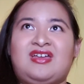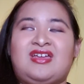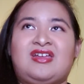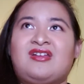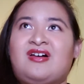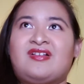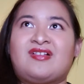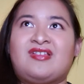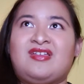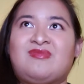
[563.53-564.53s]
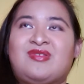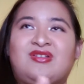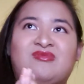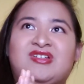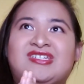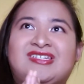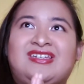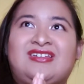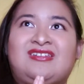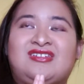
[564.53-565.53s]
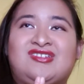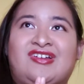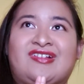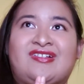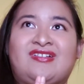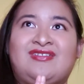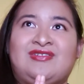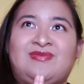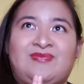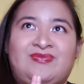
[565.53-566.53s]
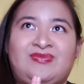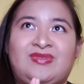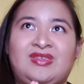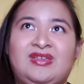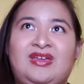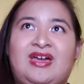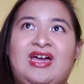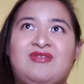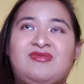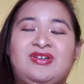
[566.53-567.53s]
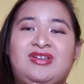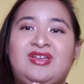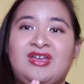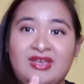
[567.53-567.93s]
and caused him so much, like, distress, I would